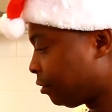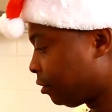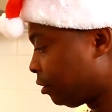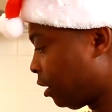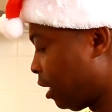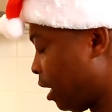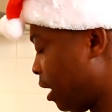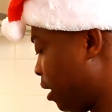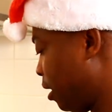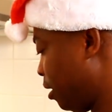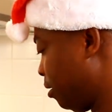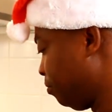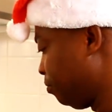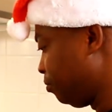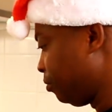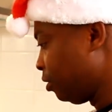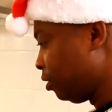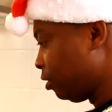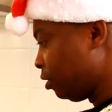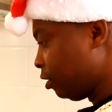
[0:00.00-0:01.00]

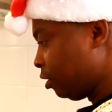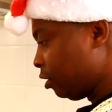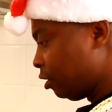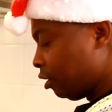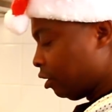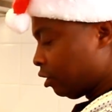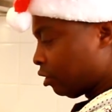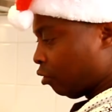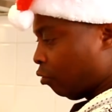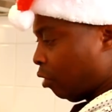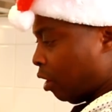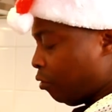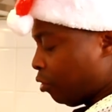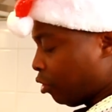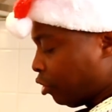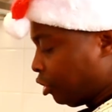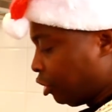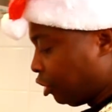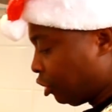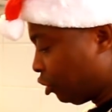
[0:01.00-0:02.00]
so what we're
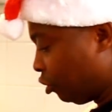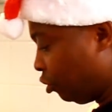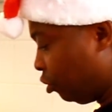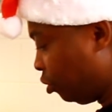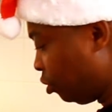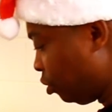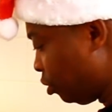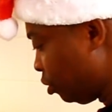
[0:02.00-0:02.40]
going to do